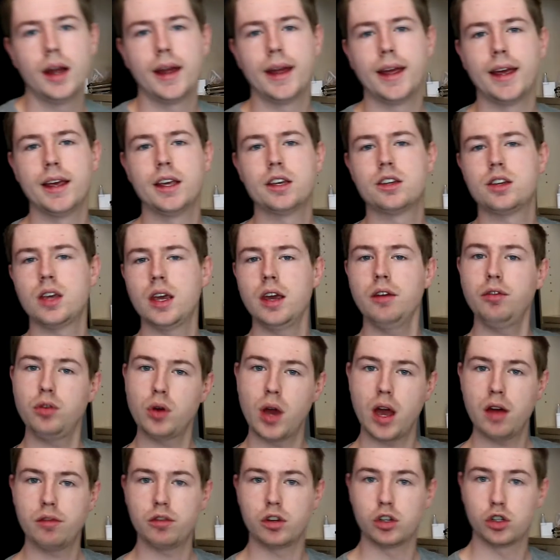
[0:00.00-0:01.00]
is, if you
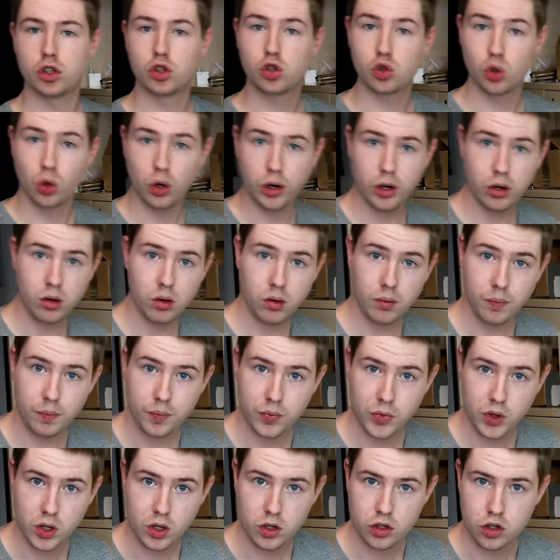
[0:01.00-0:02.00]
have a soil,
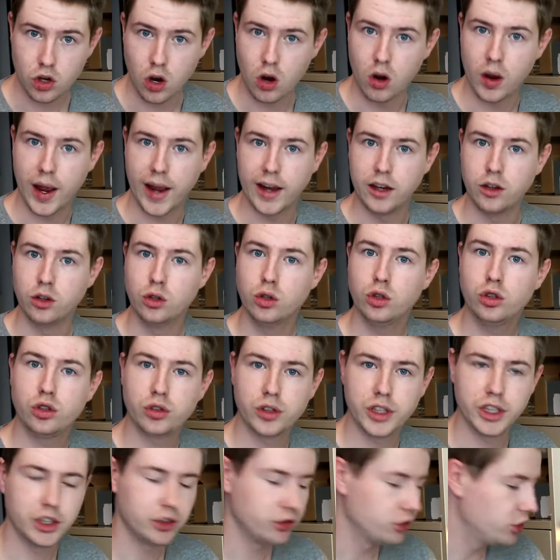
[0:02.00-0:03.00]
so a
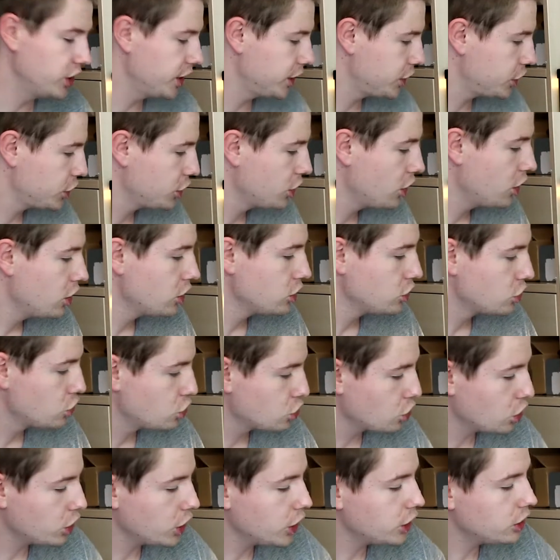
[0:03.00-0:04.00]
nutrient-rich
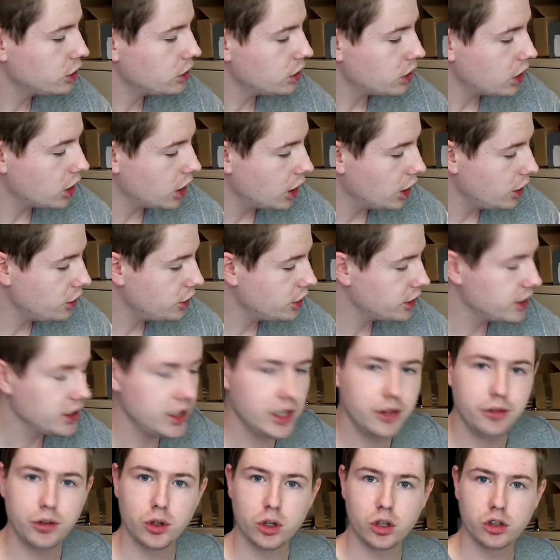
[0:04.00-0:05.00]
soil
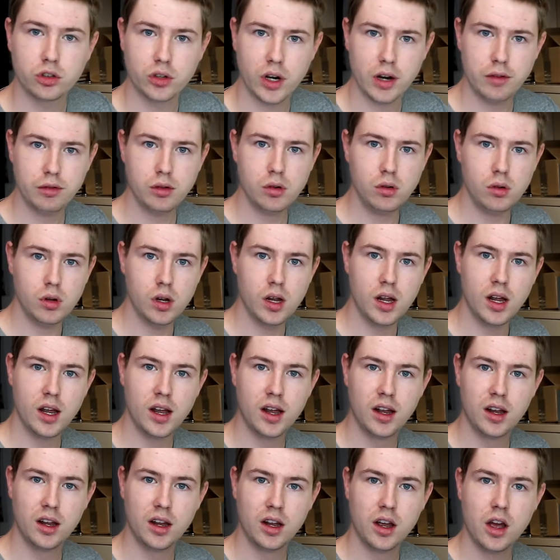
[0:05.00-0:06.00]
underneath your gravel,
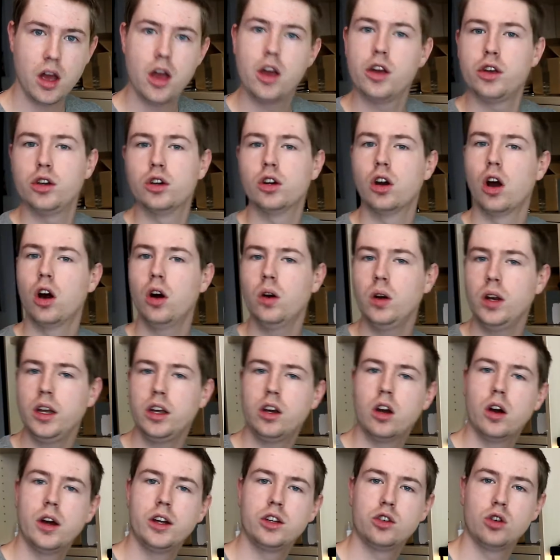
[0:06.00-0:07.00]
you're only
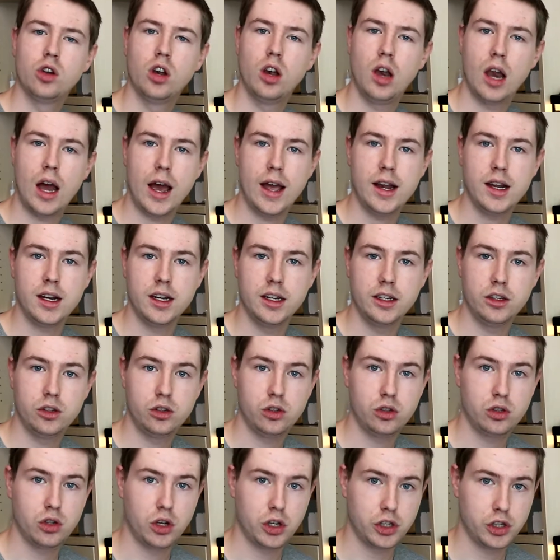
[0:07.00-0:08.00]
going to lightly
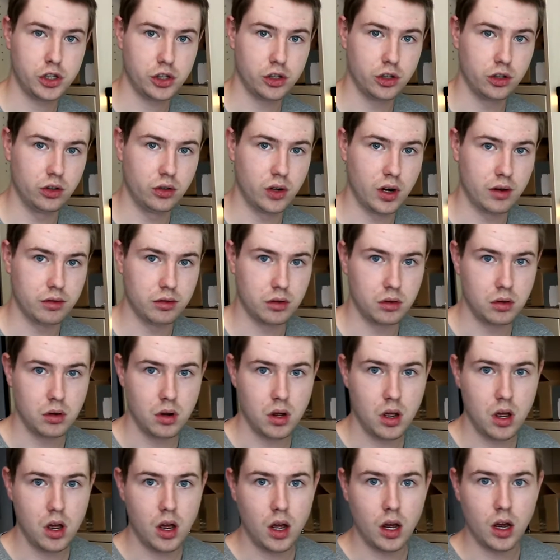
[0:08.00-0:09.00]
touch the gravel
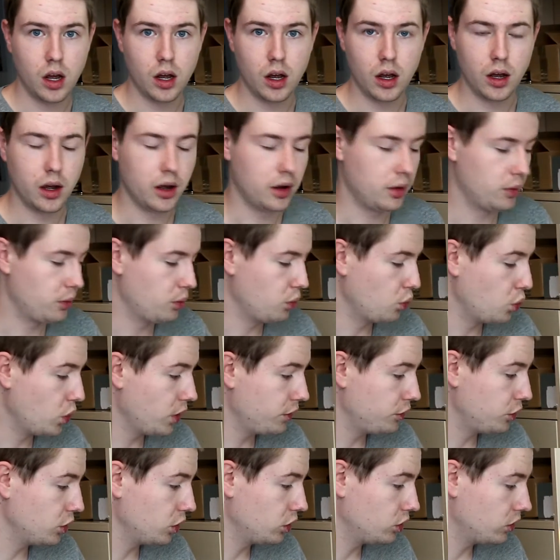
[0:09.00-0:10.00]

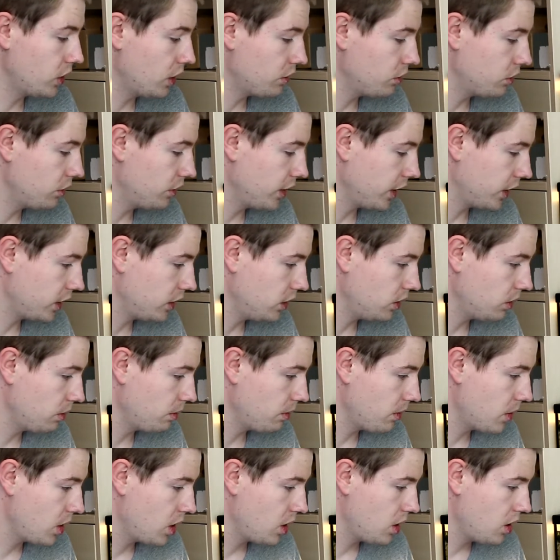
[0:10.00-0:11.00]
with your gravel vacuum.
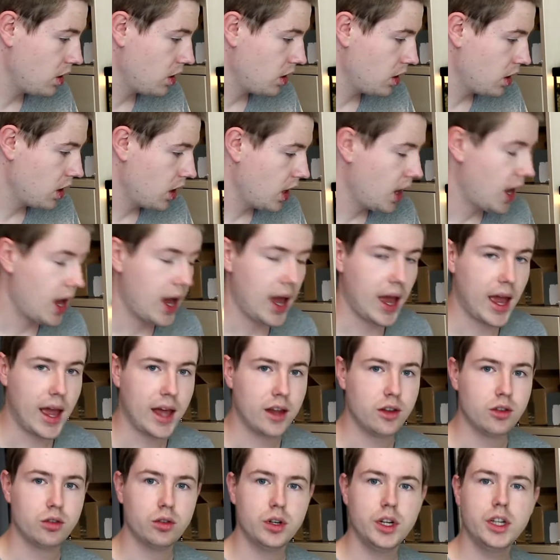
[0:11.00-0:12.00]

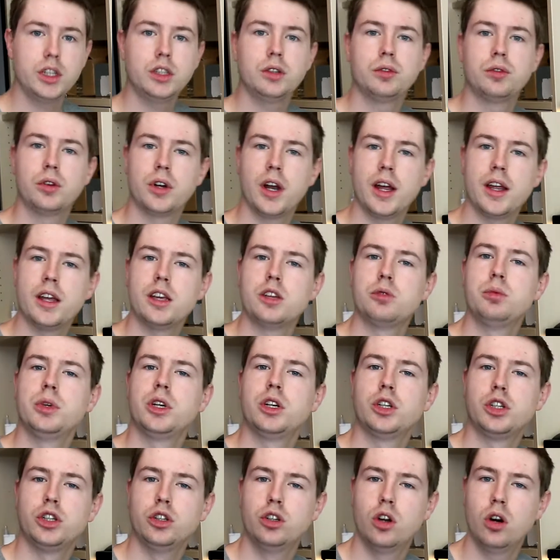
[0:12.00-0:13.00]
And the reason for that is
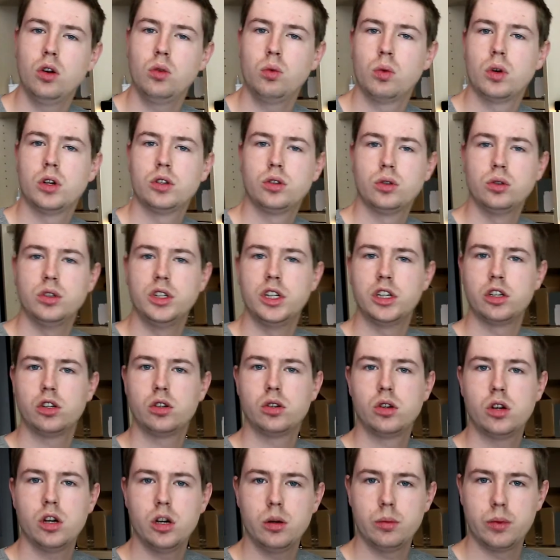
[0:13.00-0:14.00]
because you don't want to
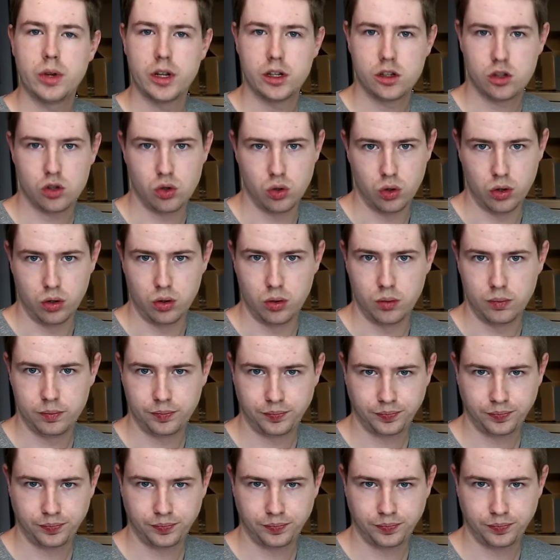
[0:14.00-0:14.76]
disturb that soil.